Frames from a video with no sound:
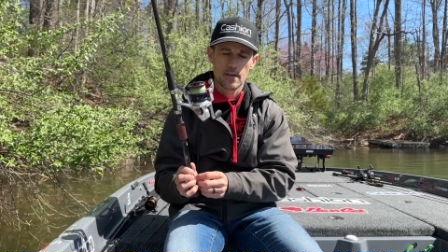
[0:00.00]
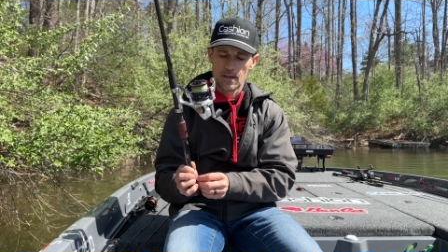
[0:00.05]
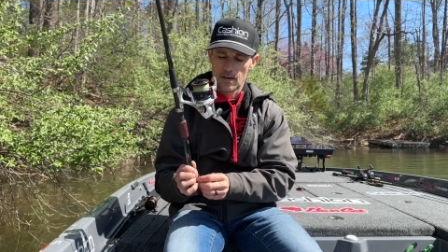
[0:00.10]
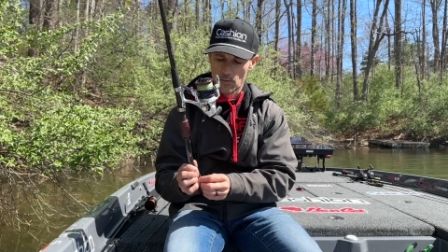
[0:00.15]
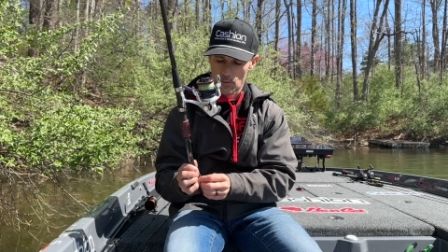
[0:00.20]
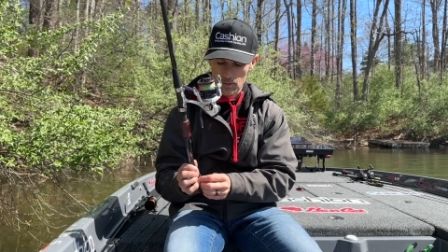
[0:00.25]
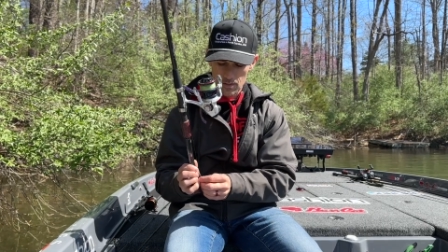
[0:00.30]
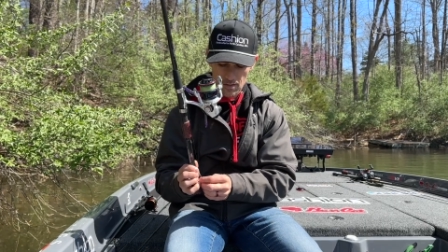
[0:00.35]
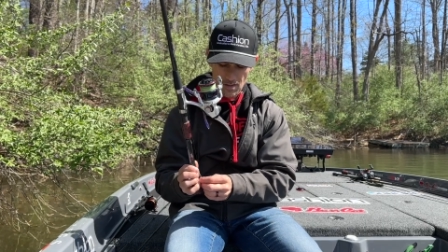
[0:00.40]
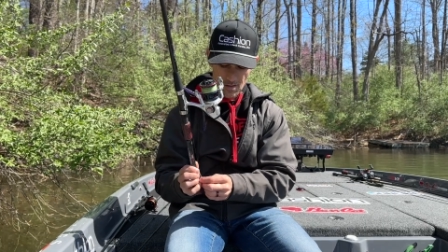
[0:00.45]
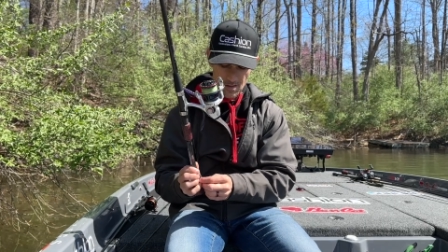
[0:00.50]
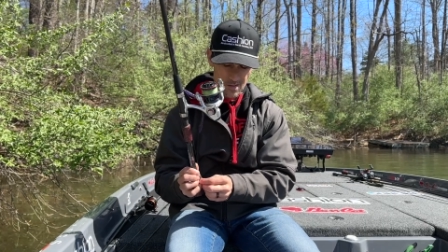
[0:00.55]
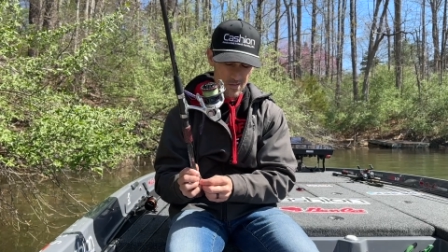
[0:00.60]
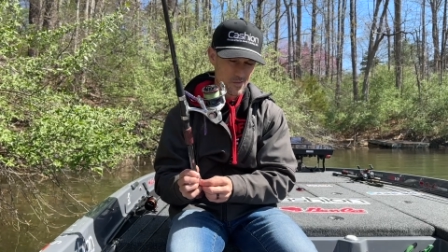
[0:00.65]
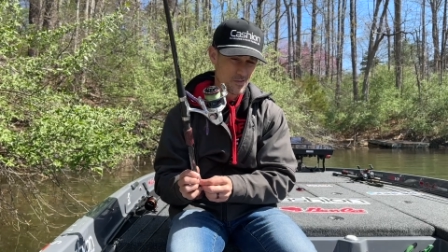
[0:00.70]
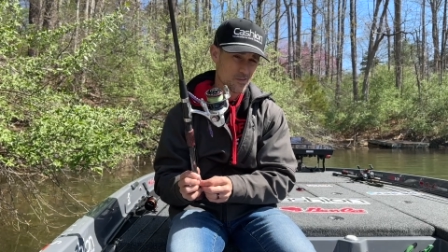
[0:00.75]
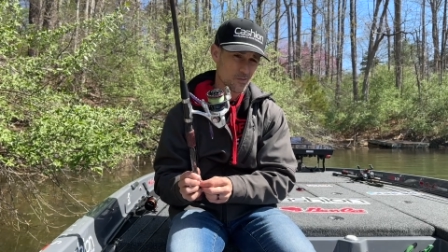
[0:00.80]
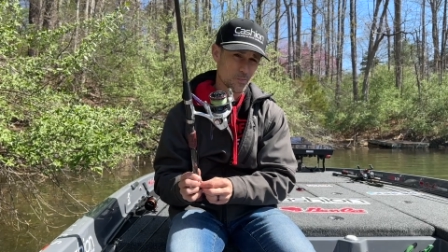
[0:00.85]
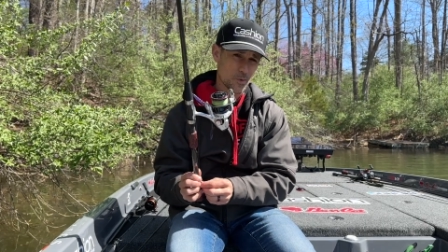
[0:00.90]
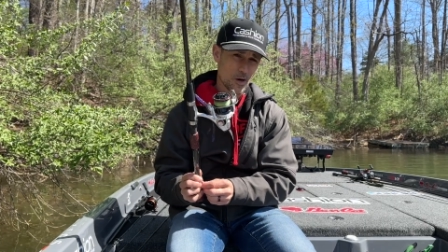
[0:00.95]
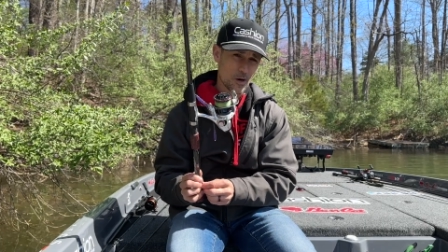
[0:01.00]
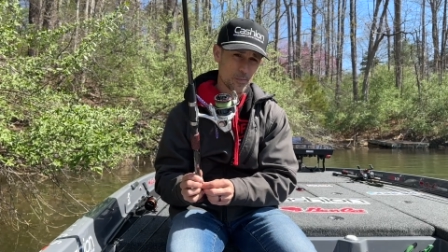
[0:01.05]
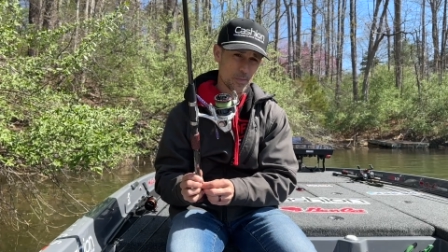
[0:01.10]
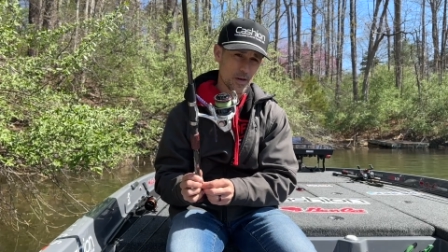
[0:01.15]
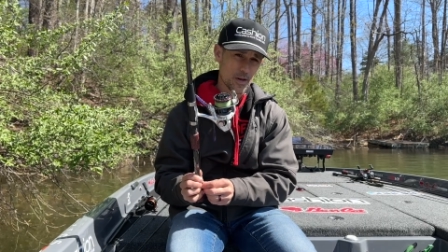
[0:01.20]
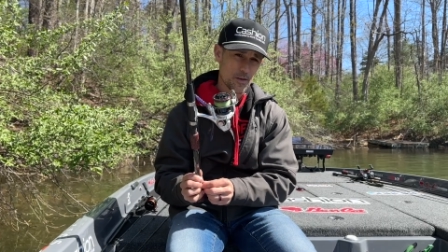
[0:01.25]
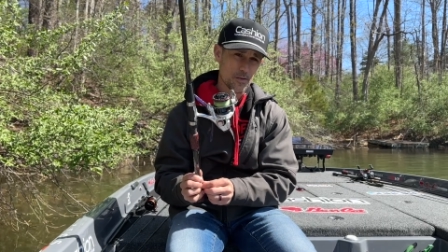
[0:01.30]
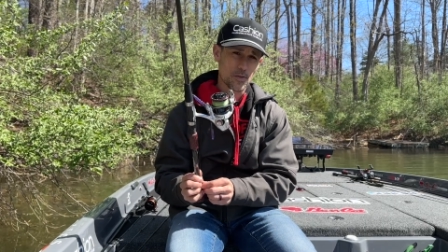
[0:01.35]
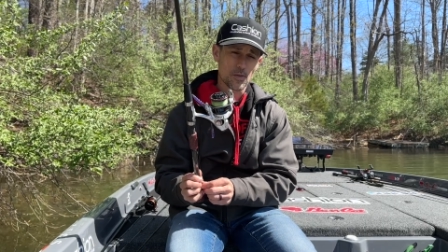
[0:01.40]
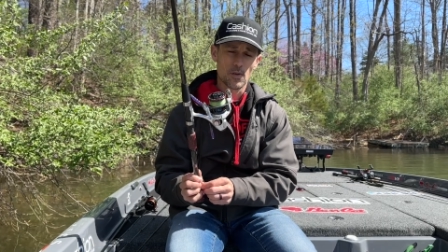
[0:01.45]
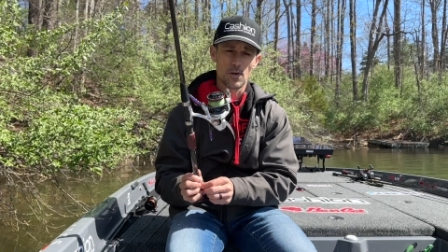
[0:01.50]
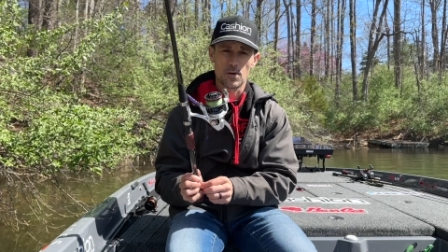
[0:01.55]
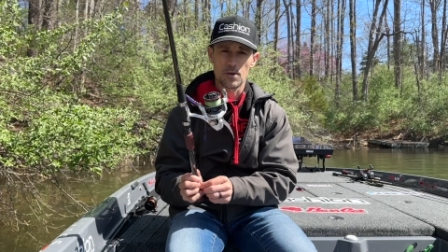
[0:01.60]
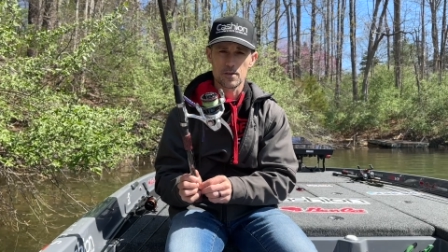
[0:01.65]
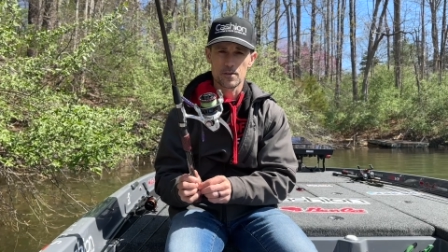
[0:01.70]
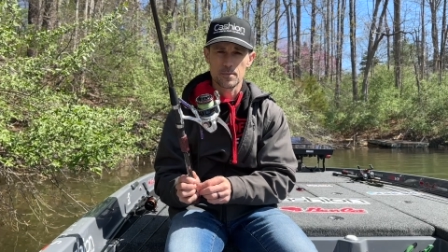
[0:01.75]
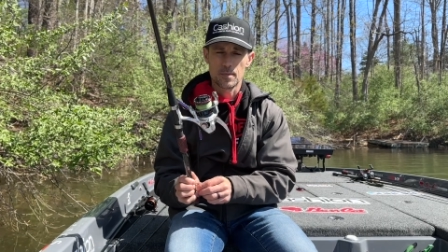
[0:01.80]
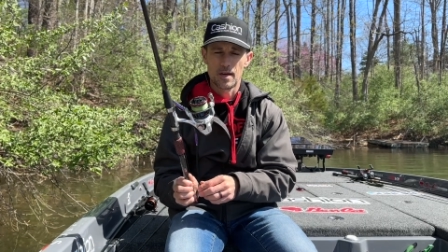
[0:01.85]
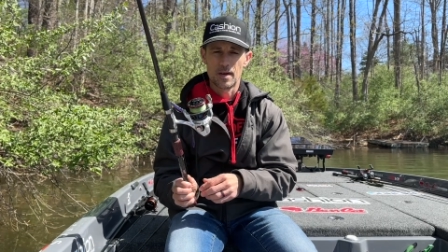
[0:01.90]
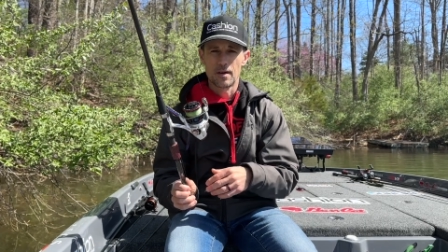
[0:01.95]
And we're talking smallmouth,
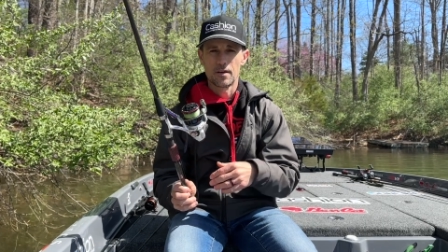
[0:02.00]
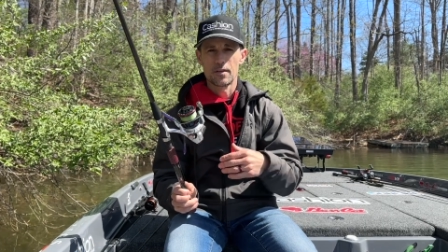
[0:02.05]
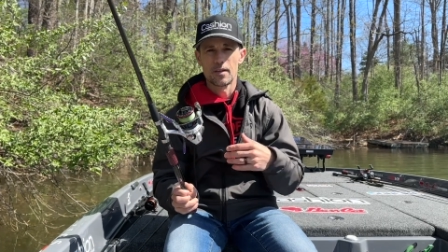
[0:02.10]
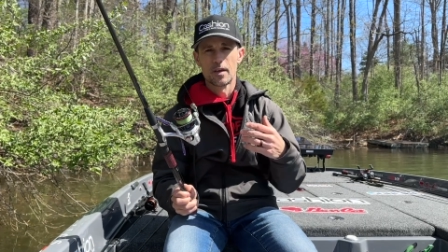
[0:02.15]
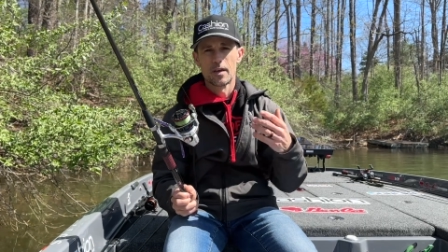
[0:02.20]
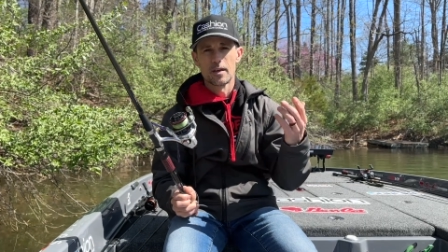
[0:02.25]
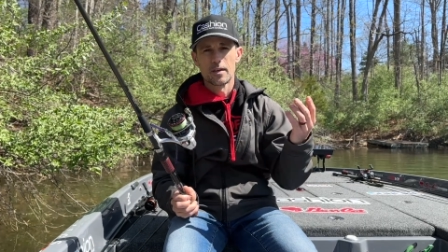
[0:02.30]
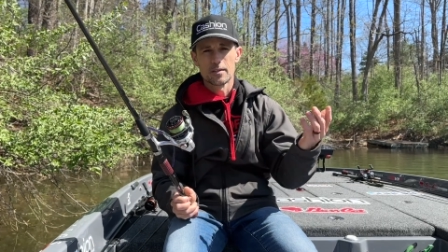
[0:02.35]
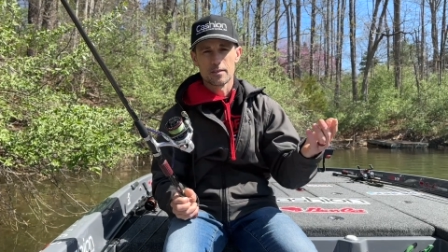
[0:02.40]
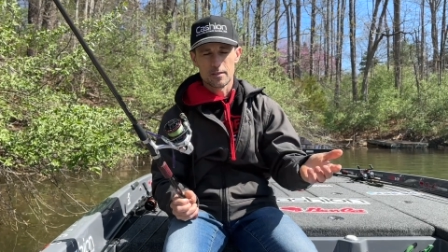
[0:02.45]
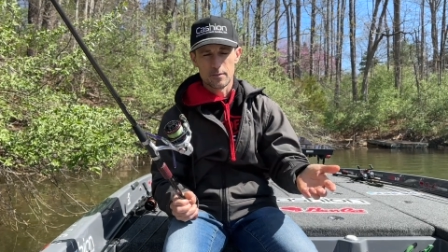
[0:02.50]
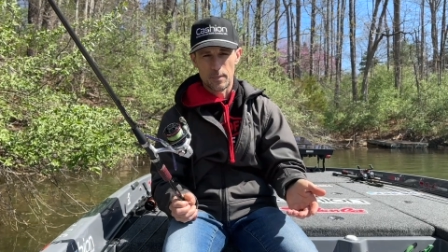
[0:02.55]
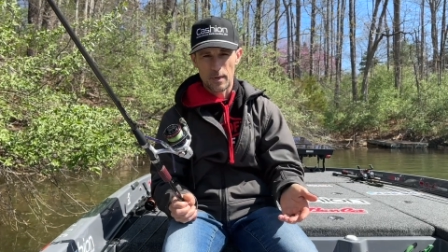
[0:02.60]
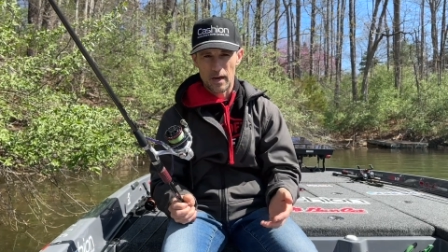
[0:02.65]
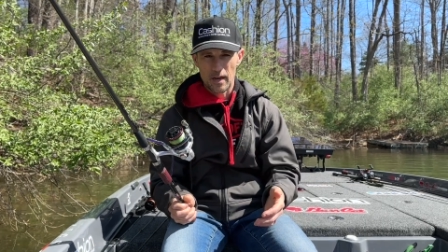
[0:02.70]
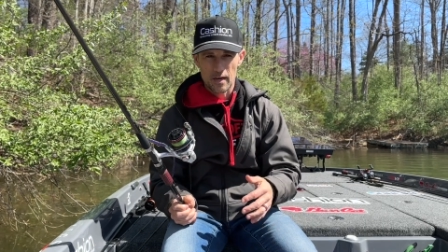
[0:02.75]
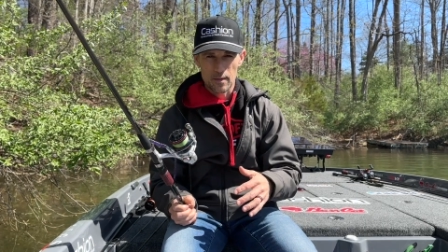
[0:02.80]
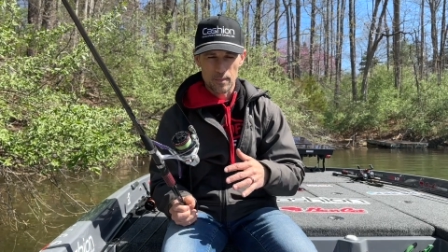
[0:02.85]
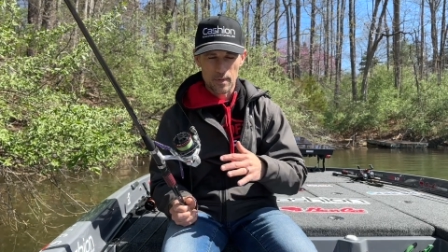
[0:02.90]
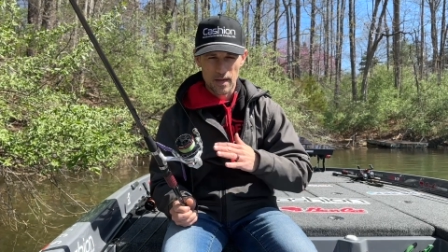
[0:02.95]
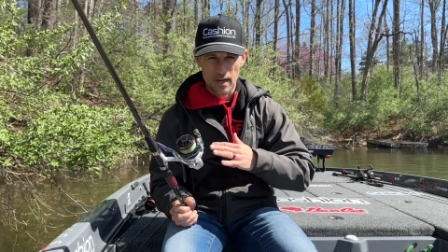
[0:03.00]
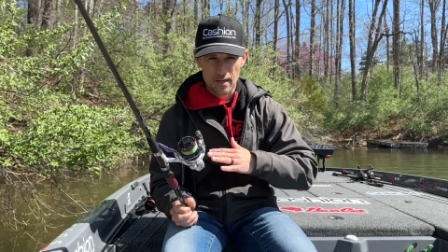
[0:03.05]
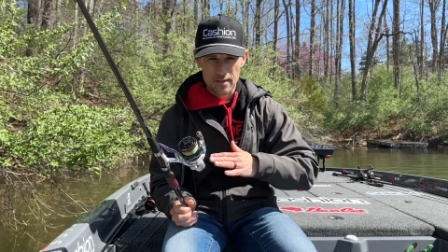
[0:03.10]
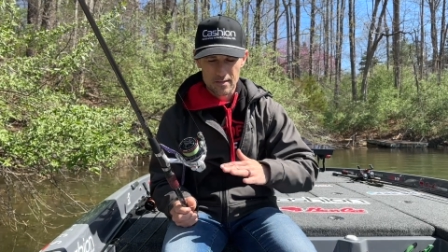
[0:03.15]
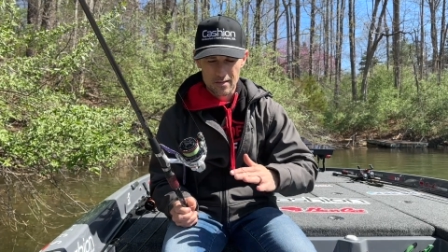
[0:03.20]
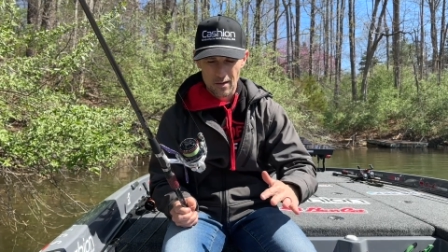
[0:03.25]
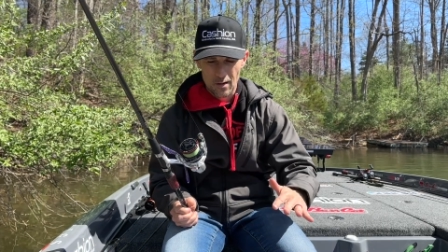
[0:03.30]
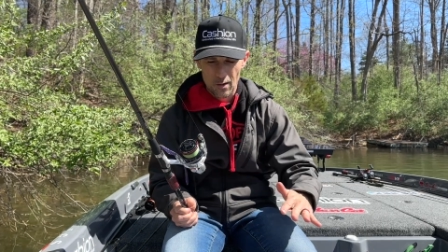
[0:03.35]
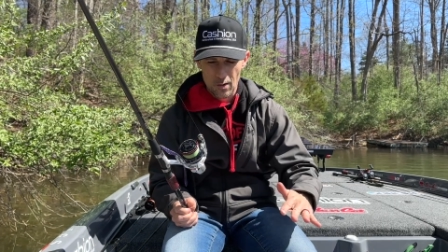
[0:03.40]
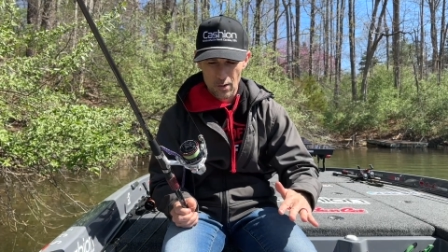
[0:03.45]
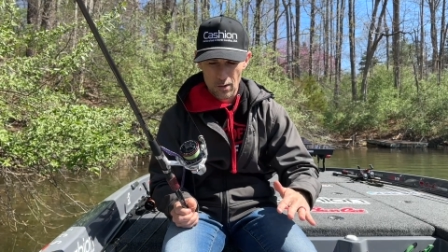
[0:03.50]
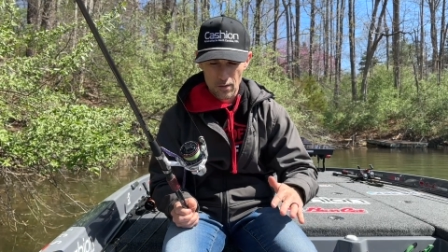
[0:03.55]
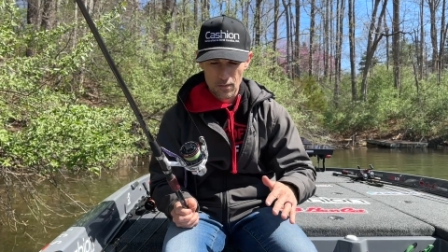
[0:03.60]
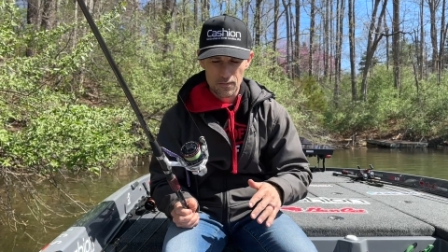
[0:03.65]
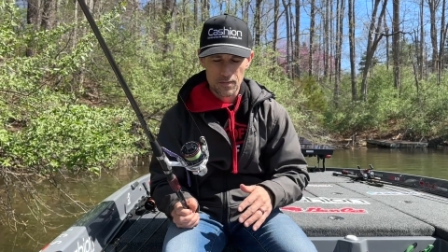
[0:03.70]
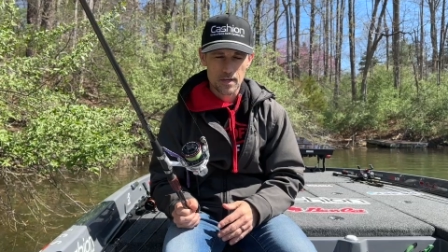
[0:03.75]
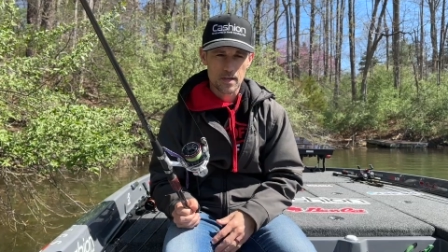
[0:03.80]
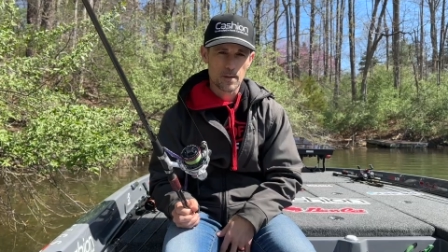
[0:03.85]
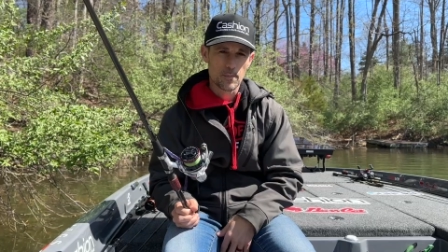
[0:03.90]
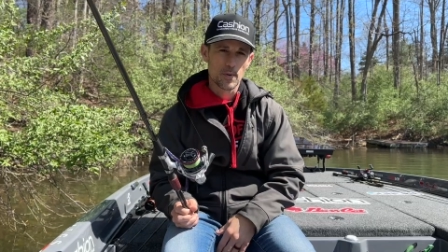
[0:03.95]
largemouth, spotted bass, all of
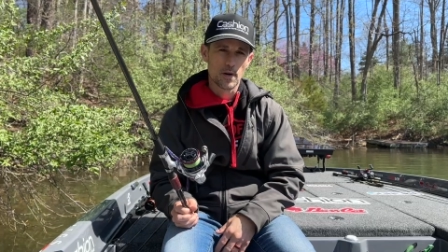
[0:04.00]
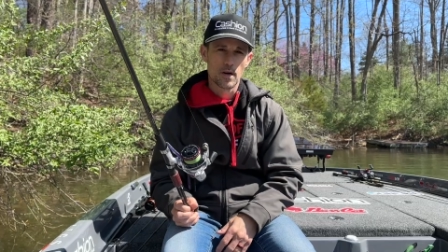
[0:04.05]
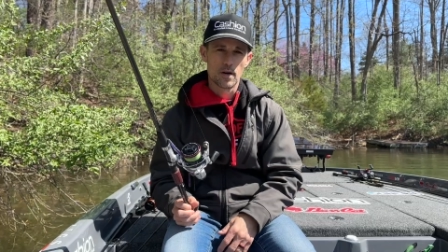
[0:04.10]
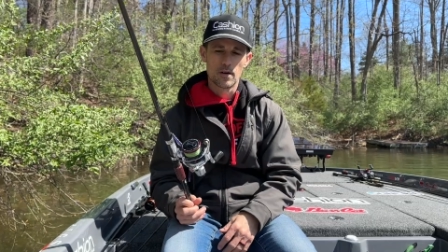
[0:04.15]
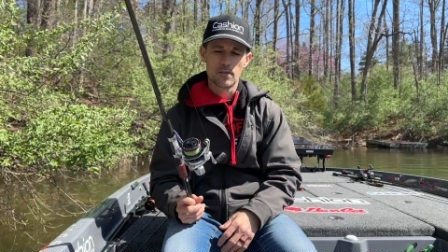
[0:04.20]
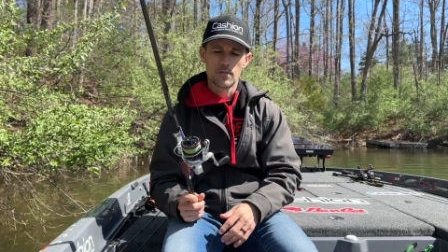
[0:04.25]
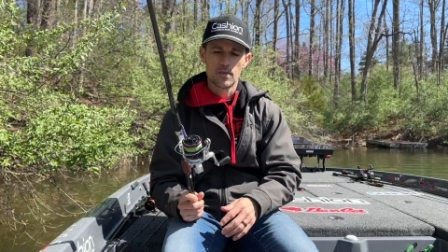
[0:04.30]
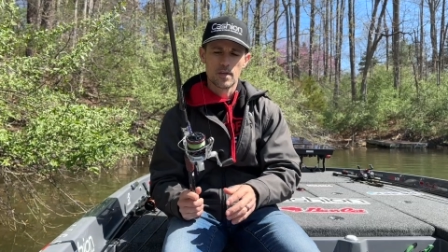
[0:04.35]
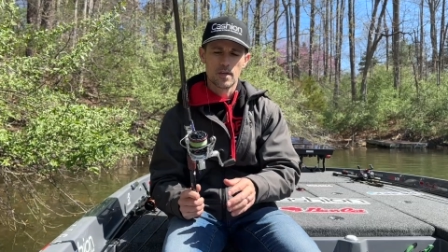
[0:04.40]
the above.